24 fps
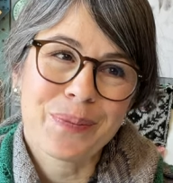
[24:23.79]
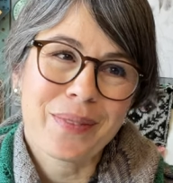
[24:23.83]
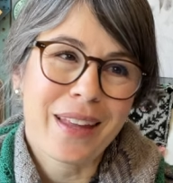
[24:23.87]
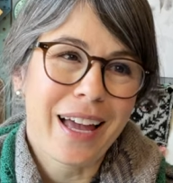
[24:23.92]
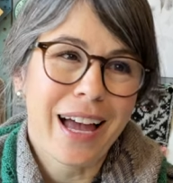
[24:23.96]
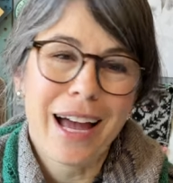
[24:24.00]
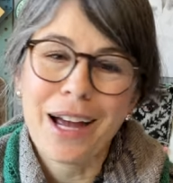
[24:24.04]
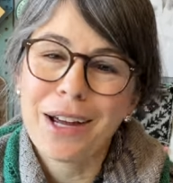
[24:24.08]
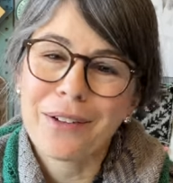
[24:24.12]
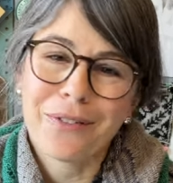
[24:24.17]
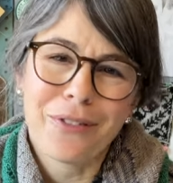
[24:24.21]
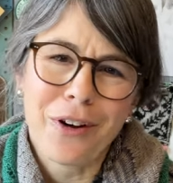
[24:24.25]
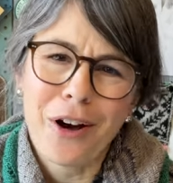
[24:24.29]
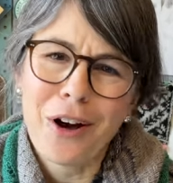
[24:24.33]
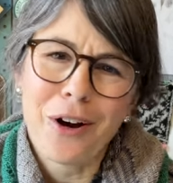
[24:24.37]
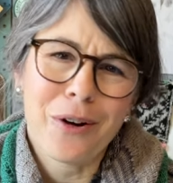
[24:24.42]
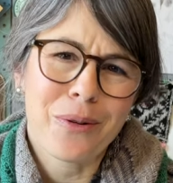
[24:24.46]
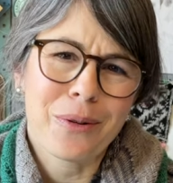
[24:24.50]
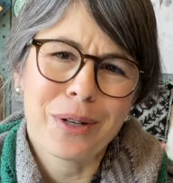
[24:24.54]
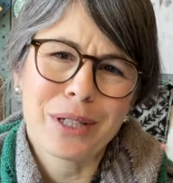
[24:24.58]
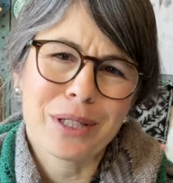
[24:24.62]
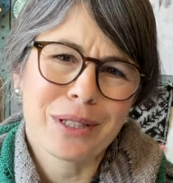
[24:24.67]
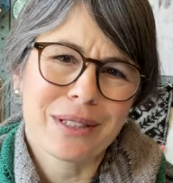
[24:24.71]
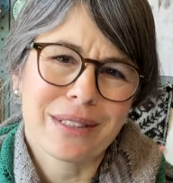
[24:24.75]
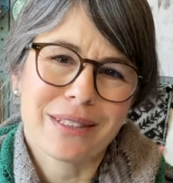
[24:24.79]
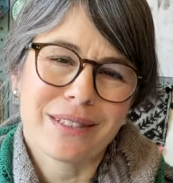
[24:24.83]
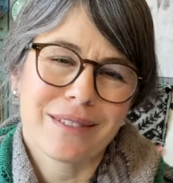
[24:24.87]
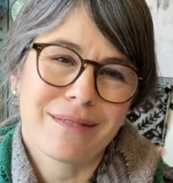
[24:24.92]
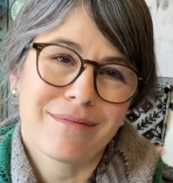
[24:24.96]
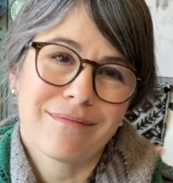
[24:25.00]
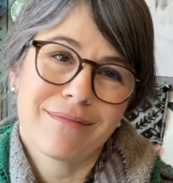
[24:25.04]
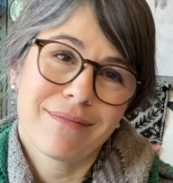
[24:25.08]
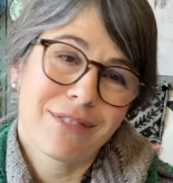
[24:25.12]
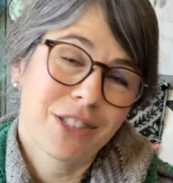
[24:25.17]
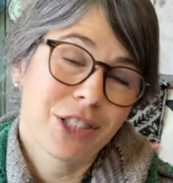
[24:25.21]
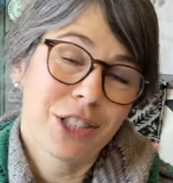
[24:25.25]
I've always
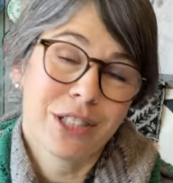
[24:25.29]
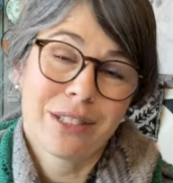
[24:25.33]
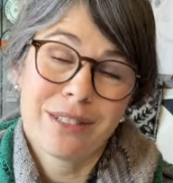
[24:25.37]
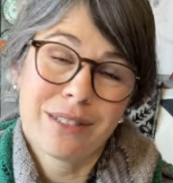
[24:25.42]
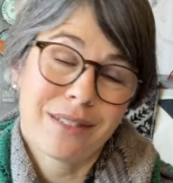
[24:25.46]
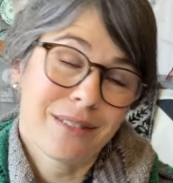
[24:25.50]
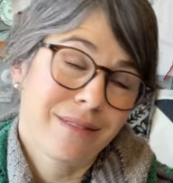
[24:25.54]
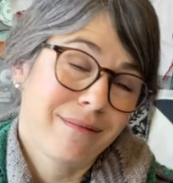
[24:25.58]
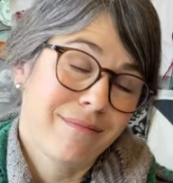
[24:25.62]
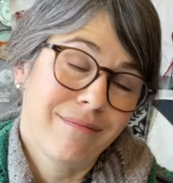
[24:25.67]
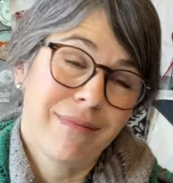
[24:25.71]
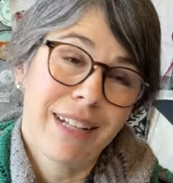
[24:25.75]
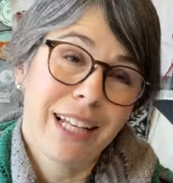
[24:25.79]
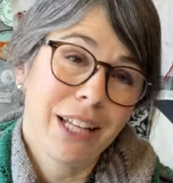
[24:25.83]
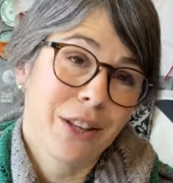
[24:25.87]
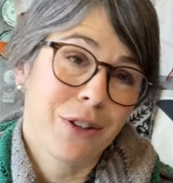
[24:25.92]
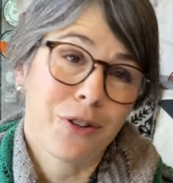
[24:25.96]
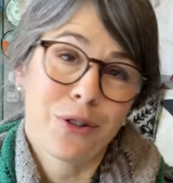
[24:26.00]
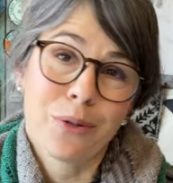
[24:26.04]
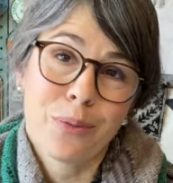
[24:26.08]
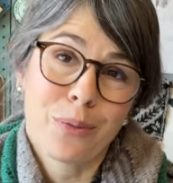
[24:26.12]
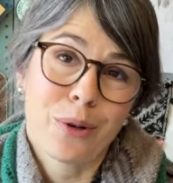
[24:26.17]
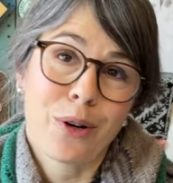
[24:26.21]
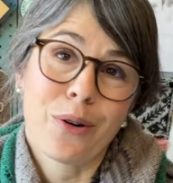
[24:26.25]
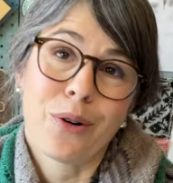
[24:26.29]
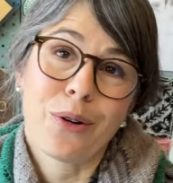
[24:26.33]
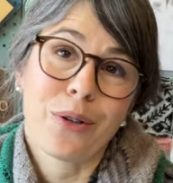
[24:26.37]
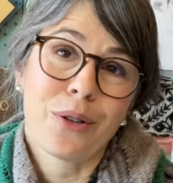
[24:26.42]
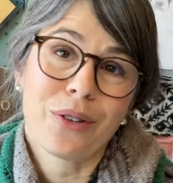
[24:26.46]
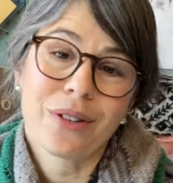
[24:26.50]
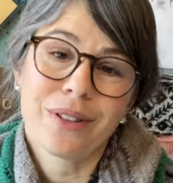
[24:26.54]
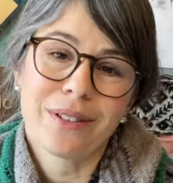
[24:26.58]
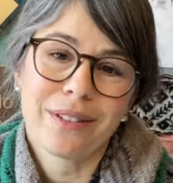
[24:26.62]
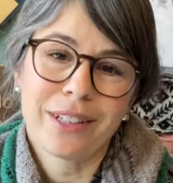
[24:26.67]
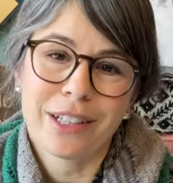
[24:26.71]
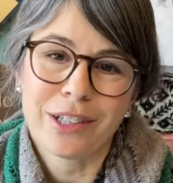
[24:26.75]
just knit through
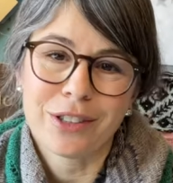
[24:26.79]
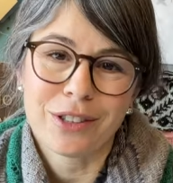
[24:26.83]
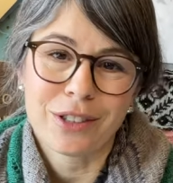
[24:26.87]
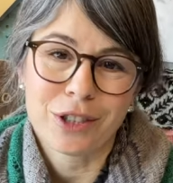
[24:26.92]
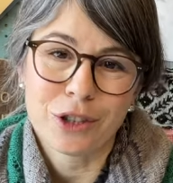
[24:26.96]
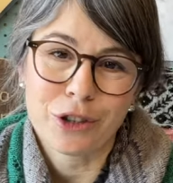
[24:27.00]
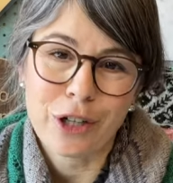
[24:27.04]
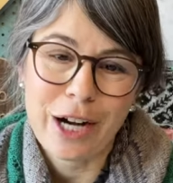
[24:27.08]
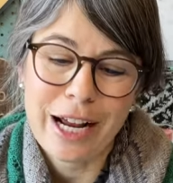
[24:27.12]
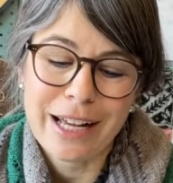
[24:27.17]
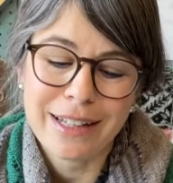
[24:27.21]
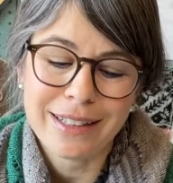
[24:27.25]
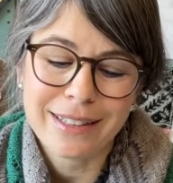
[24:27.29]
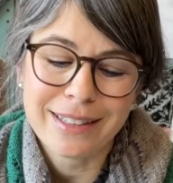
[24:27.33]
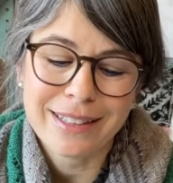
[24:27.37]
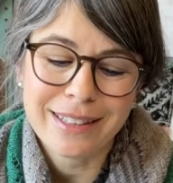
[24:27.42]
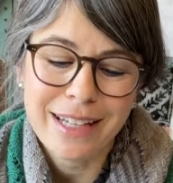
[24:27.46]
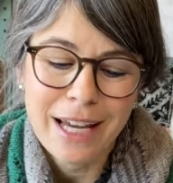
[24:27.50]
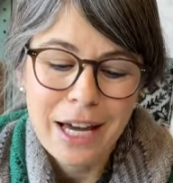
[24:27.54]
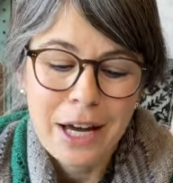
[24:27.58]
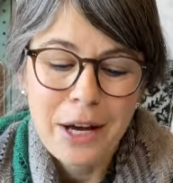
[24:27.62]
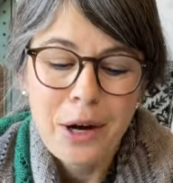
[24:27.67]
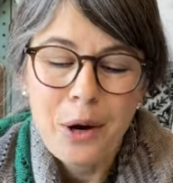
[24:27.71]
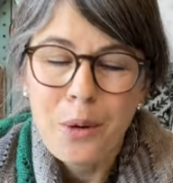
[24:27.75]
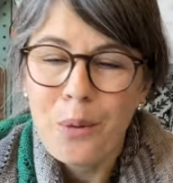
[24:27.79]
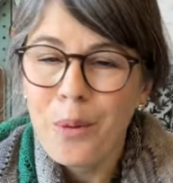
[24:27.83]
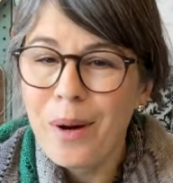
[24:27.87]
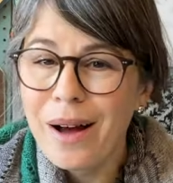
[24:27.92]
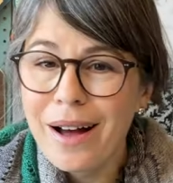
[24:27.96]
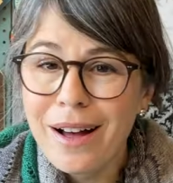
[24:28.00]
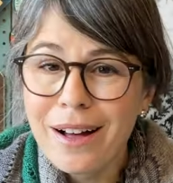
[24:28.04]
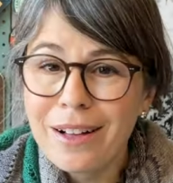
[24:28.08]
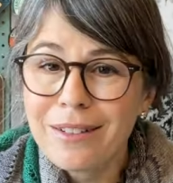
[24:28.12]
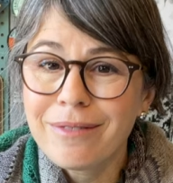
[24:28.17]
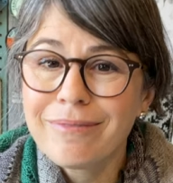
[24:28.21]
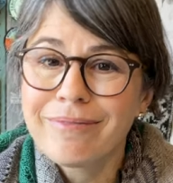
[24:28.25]
both little strands
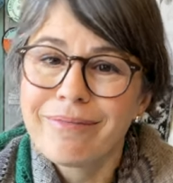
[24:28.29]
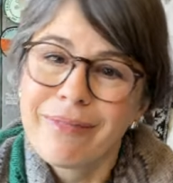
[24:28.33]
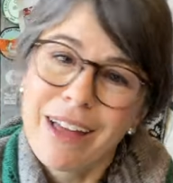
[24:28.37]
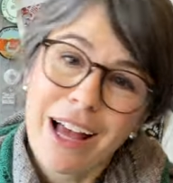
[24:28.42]
well,